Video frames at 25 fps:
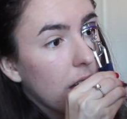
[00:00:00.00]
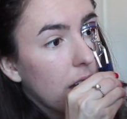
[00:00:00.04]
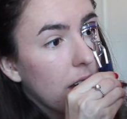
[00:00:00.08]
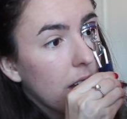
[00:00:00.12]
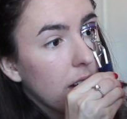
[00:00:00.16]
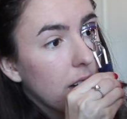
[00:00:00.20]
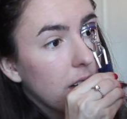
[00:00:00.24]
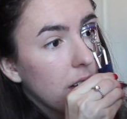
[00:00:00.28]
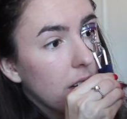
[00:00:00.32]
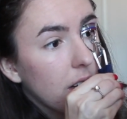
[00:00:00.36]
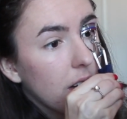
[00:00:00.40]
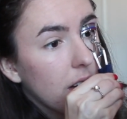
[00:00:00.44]

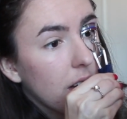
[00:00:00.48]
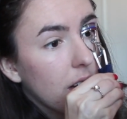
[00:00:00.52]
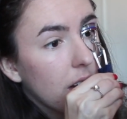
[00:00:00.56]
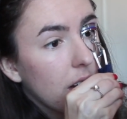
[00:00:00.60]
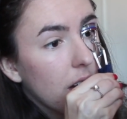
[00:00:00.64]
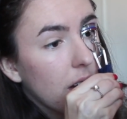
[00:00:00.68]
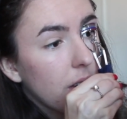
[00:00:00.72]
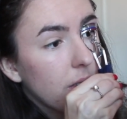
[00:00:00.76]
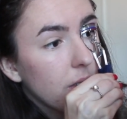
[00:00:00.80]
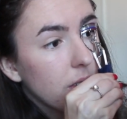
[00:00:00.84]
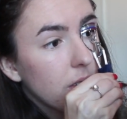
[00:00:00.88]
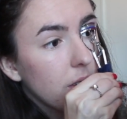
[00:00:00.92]
and it
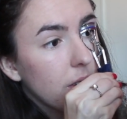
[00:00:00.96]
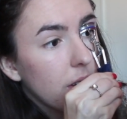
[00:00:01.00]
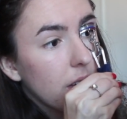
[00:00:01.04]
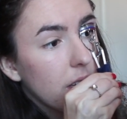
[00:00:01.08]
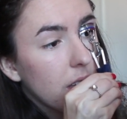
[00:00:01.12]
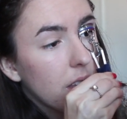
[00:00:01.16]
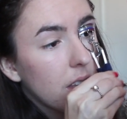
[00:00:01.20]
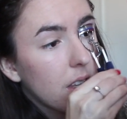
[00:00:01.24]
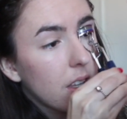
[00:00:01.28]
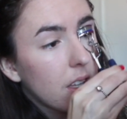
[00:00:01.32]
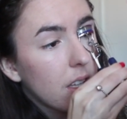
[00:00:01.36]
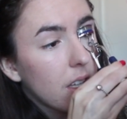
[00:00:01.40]
comes
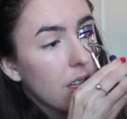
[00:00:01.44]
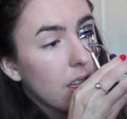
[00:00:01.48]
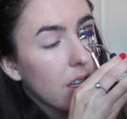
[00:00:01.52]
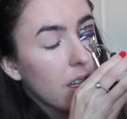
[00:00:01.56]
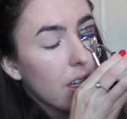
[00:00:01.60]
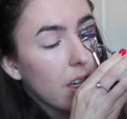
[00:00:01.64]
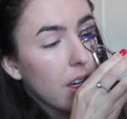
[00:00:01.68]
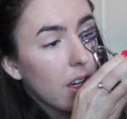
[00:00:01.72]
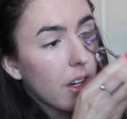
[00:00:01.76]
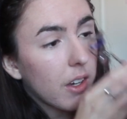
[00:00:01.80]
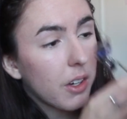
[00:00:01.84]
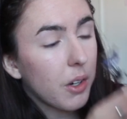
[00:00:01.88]
with,
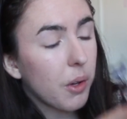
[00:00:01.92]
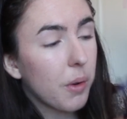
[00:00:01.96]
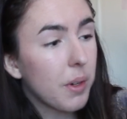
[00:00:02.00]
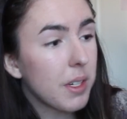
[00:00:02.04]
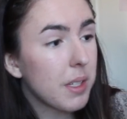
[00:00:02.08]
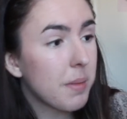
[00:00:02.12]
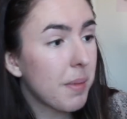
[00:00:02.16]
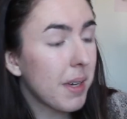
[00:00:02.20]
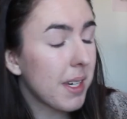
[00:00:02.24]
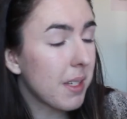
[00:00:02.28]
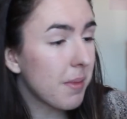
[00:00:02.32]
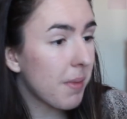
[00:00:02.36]
oh, it
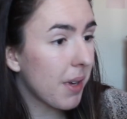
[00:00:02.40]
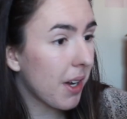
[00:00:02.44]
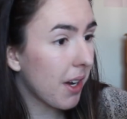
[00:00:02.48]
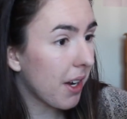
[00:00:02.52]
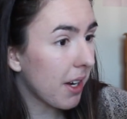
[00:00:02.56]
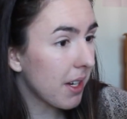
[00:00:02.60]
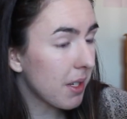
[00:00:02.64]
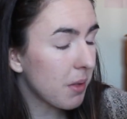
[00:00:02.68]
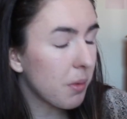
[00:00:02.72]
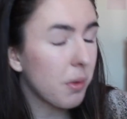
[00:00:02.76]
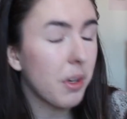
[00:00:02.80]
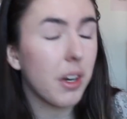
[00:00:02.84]
always makes my
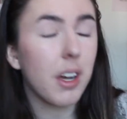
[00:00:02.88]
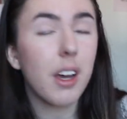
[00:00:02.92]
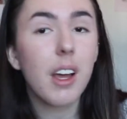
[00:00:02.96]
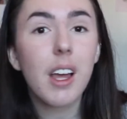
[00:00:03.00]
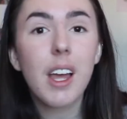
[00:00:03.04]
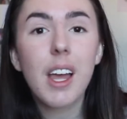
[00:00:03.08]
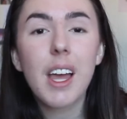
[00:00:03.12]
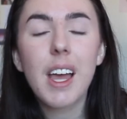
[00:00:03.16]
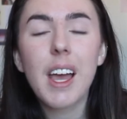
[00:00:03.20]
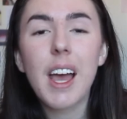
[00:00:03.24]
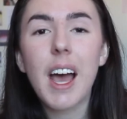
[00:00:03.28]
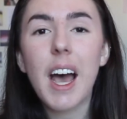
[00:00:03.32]
eyes water.
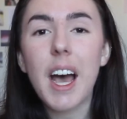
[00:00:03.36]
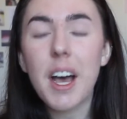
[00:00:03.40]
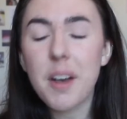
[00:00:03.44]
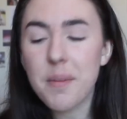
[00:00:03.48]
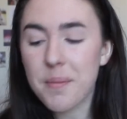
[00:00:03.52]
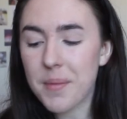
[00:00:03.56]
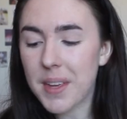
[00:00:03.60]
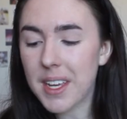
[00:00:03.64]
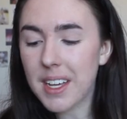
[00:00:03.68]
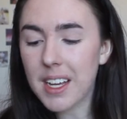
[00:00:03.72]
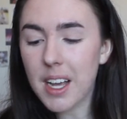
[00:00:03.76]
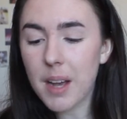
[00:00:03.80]

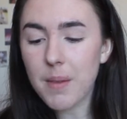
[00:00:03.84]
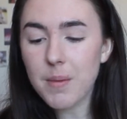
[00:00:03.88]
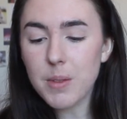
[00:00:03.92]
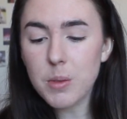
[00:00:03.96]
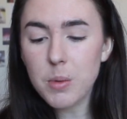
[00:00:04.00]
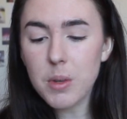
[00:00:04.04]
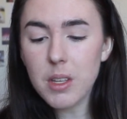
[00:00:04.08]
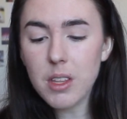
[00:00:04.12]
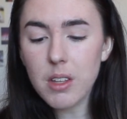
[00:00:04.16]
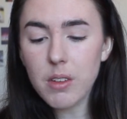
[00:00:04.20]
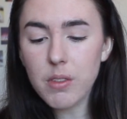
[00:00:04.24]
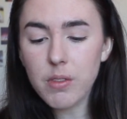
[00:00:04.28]
It
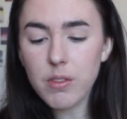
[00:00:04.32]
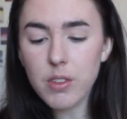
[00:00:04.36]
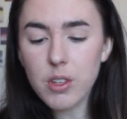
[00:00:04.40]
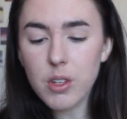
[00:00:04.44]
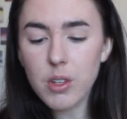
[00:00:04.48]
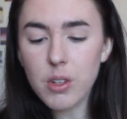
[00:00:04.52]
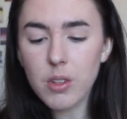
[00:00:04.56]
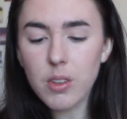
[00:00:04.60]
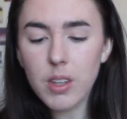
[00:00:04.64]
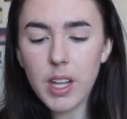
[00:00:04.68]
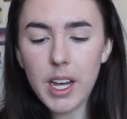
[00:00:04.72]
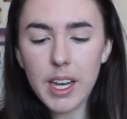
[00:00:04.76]
comes with a
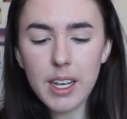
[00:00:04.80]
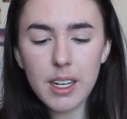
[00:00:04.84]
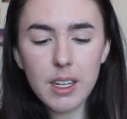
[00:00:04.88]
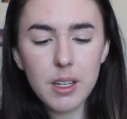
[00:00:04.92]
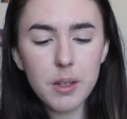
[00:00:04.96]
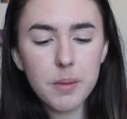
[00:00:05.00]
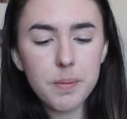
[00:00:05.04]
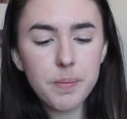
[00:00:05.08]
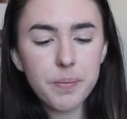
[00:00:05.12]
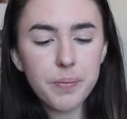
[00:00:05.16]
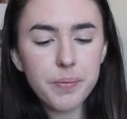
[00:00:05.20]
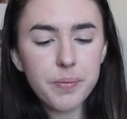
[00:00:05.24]
few
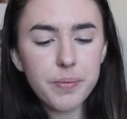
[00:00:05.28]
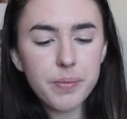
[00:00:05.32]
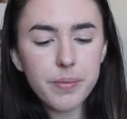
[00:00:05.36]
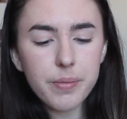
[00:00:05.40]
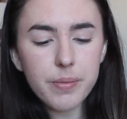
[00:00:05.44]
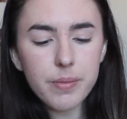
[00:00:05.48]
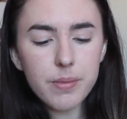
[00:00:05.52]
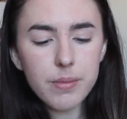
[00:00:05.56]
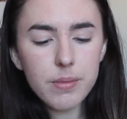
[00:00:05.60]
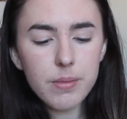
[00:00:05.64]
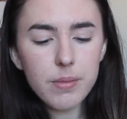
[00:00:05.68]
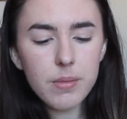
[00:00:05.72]
like
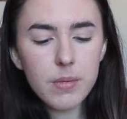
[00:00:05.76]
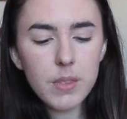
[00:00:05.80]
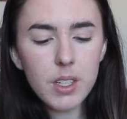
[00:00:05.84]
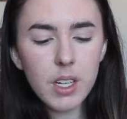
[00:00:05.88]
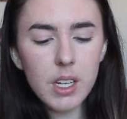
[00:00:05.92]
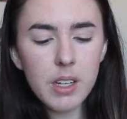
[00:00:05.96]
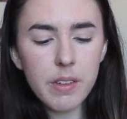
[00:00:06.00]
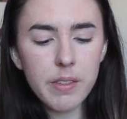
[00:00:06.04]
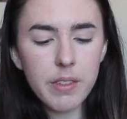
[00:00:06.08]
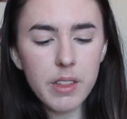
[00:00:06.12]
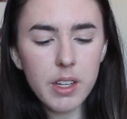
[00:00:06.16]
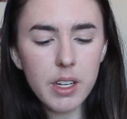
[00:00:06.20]

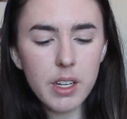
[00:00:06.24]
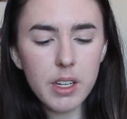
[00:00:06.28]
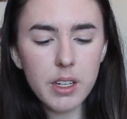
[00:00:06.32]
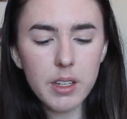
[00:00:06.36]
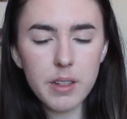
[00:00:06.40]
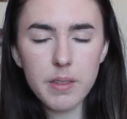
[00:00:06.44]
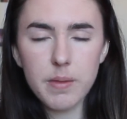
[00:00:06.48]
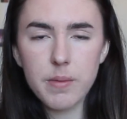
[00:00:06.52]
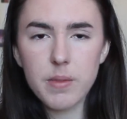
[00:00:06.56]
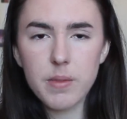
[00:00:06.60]
of the